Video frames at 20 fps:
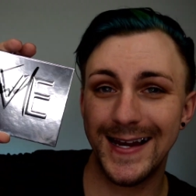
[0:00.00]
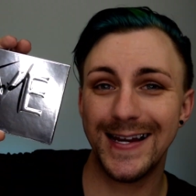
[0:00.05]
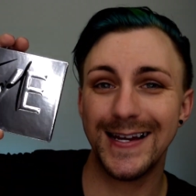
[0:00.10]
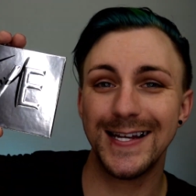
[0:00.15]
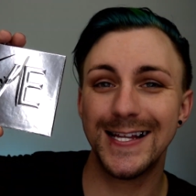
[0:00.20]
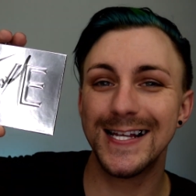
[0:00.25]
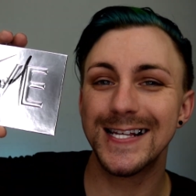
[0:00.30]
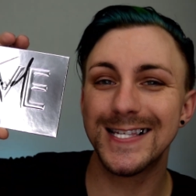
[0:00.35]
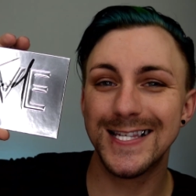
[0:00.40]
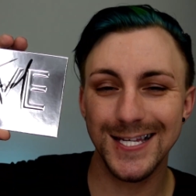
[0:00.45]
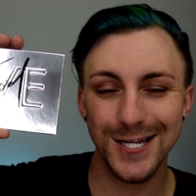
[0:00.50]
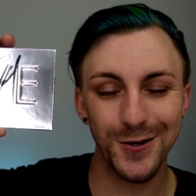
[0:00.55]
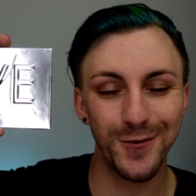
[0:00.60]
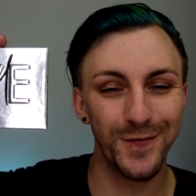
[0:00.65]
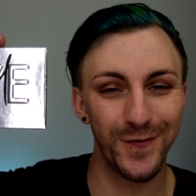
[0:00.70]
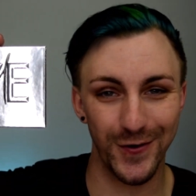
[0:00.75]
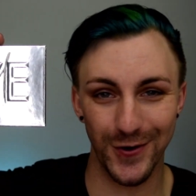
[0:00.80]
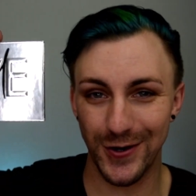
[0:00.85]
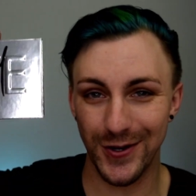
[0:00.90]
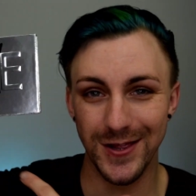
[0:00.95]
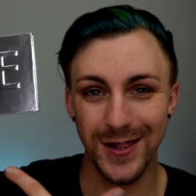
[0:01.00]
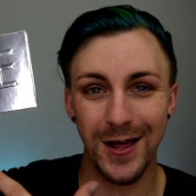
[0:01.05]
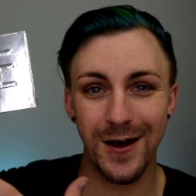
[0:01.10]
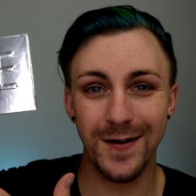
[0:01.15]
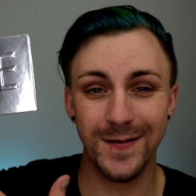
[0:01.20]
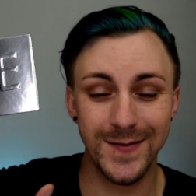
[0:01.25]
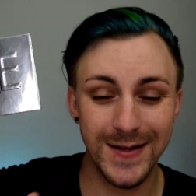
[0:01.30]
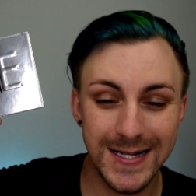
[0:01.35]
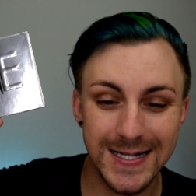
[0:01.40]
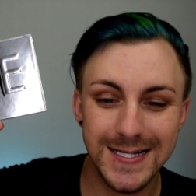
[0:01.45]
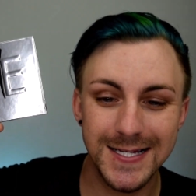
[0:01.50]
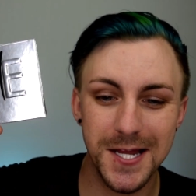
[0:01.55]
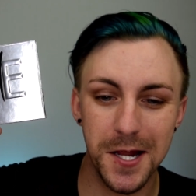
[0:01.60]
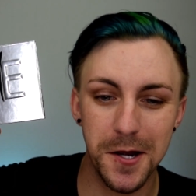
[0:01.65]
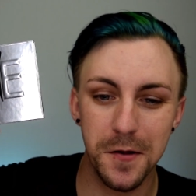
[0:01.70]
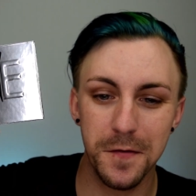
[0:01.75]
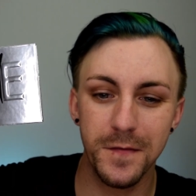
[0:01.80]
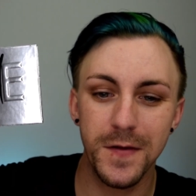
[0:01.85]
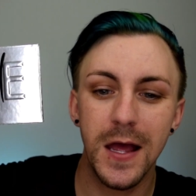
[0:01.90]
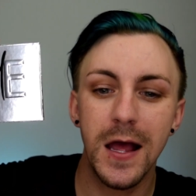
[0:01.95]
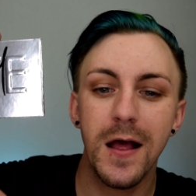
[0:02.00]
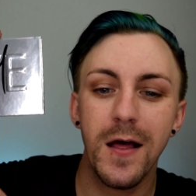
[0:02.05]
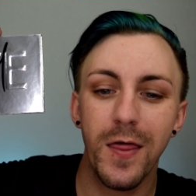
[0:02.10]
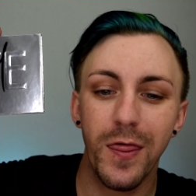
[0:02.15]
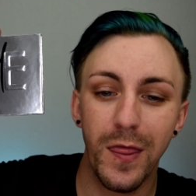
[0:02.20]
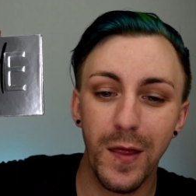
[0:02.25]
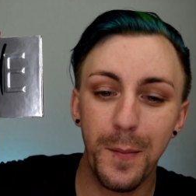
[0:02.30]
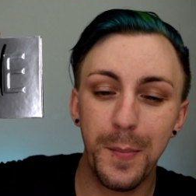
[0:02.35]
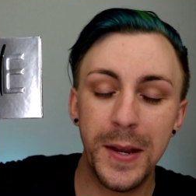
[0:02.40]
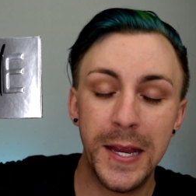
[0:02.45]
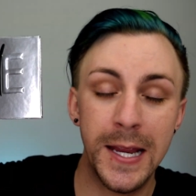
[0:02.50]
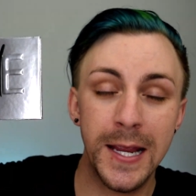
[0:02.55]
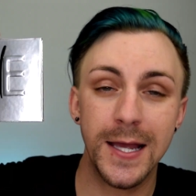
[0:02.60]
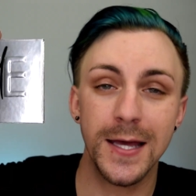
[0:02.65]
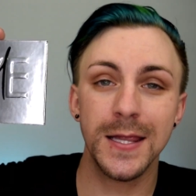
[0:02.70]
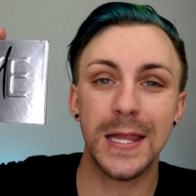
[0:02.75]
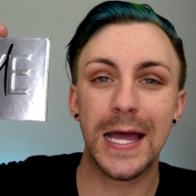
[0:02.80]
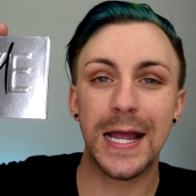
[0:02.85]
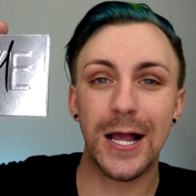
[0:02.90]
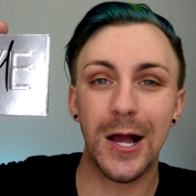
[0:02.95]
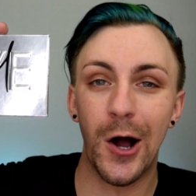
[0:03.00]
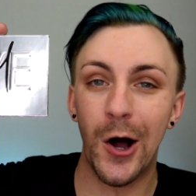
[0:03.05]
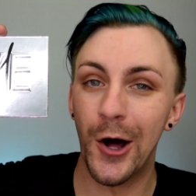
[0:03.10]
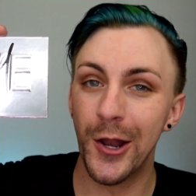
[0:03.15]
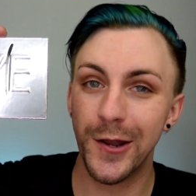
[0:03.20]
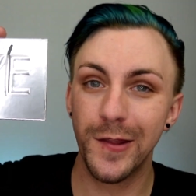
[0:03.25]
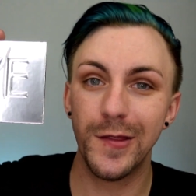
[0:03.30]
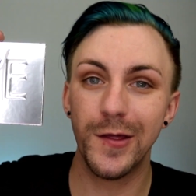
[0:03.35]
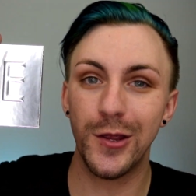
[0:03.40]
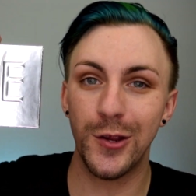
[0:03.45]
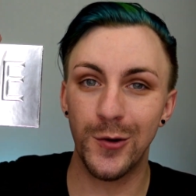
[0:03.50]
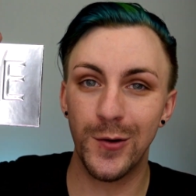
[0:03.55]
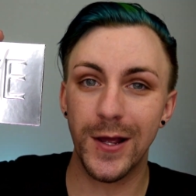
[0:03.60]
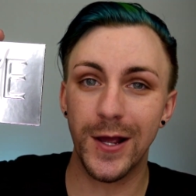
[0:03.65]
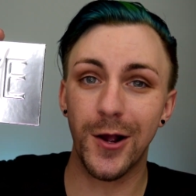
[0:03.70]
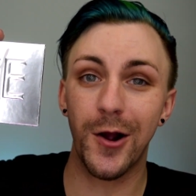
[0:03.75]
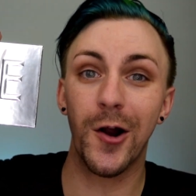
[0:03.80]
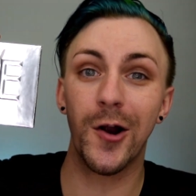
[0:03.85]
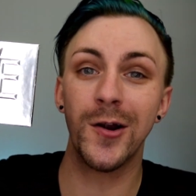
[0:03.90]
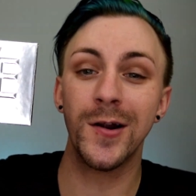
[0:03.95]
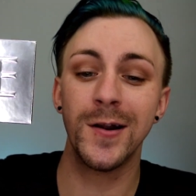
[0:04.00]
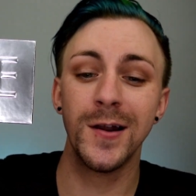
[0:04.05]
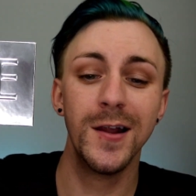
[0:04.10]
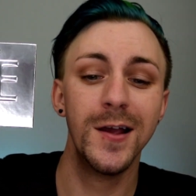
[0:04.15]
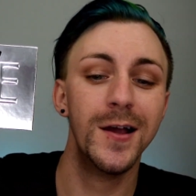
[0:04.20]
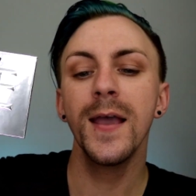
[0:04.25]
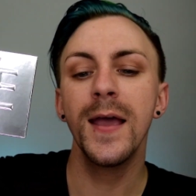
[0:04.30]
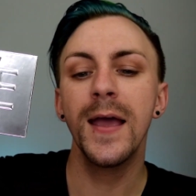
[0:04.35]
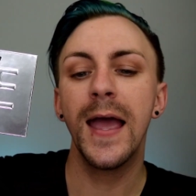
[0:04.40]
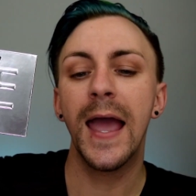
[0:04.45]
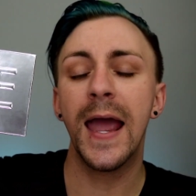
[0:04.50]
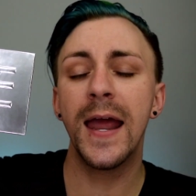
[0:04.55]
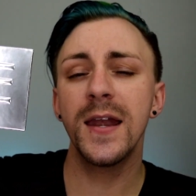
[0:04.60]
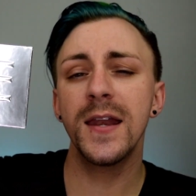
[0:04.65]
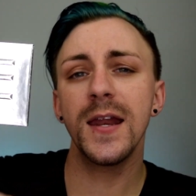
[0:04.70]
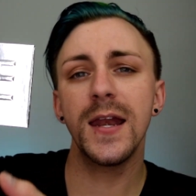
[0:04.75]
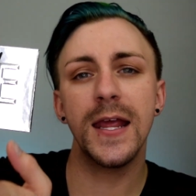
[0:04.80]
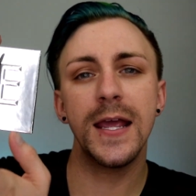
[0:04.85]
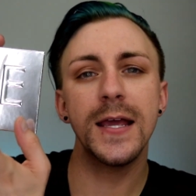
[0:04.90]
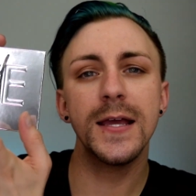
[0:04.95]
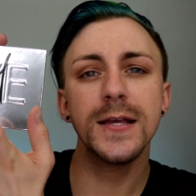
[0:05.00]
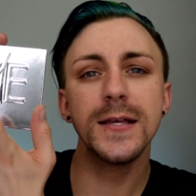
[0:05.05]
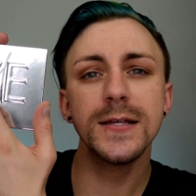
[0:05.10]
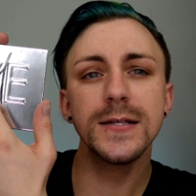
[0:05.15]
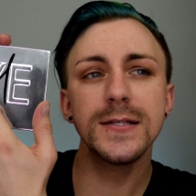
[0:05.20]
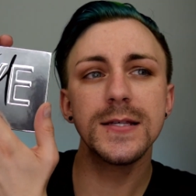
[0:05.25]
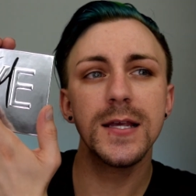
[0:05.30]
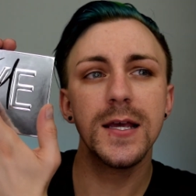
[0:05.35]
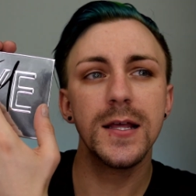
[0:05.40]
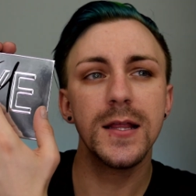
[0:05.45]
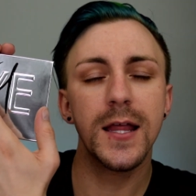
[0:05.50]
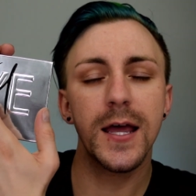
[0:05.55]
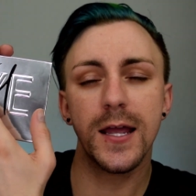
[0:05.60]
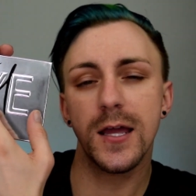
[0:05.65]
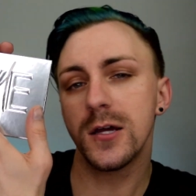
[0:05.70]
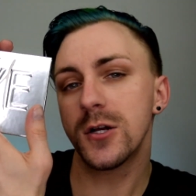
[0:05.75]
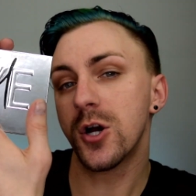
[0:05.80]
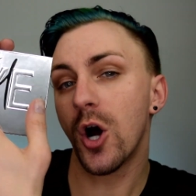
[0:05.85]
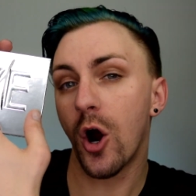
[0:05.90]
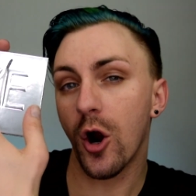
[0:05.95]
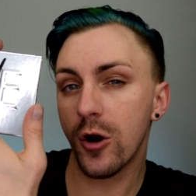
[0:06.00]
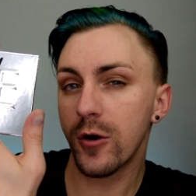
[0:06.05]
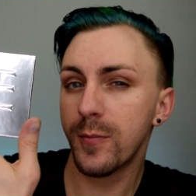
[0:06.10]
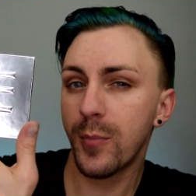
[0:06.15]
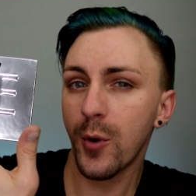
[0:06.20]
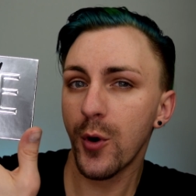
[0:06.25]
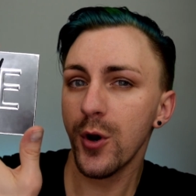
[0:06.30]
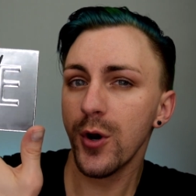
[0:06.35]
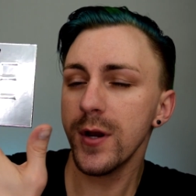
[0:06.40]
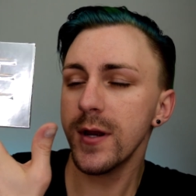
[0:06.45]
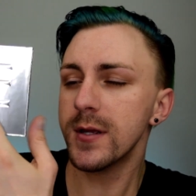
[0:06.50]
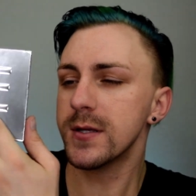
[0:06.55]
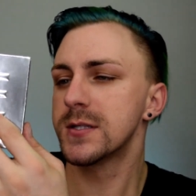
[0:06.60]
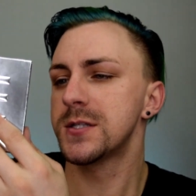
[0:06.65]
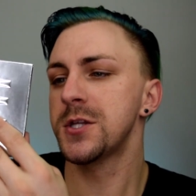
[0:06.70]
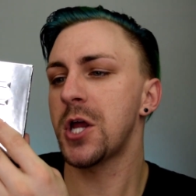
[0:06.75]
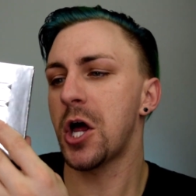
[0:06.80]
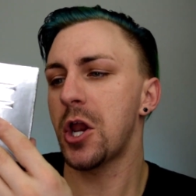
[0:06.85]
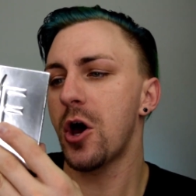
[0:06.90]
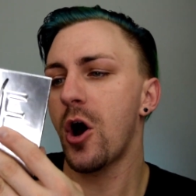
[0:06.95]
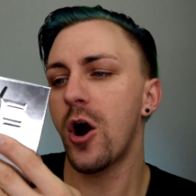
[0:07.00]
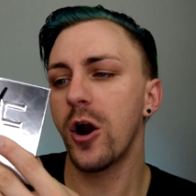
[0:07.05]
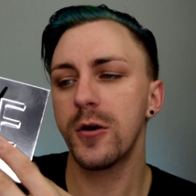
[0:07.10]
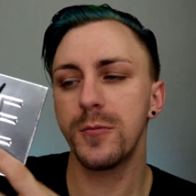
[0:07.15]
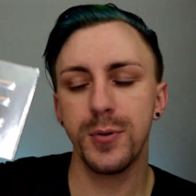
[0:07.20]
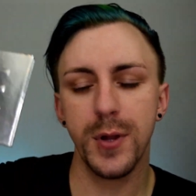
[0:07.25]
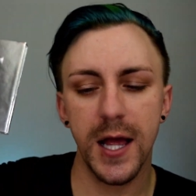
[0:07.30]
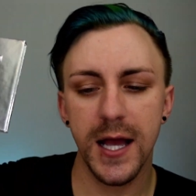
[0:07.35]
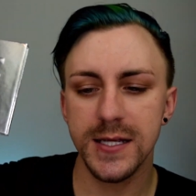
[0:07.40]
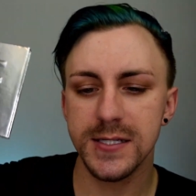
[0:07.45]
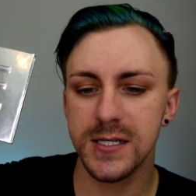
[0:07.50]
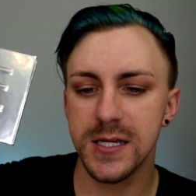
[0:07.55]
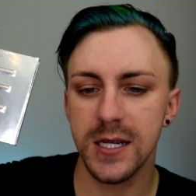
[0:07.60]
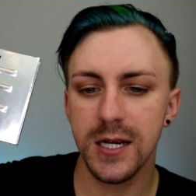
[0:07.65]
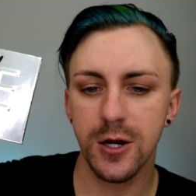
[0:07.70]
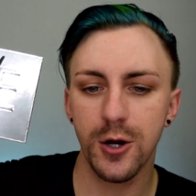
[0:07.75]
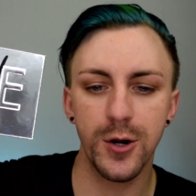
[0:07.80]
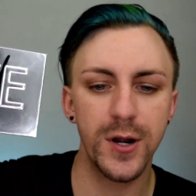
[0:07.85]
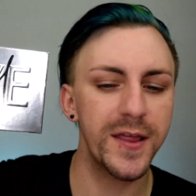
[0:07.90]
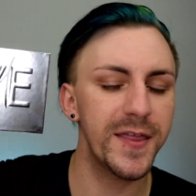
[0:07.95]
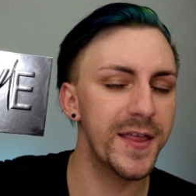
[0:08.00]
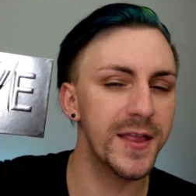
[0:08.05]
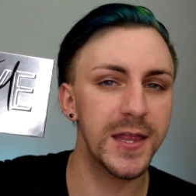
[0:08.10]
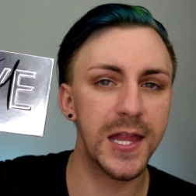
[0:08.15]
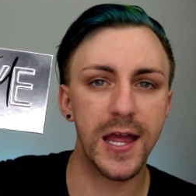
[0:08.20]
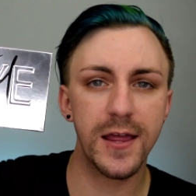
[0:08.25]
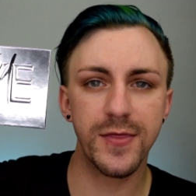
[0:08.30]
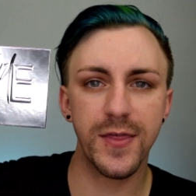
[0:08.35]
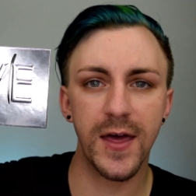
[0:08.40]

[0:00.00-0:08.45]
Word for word: and silver love instead of the pink like on the unit carton. And it is like a cardboard. It's not a hard plastic or anything like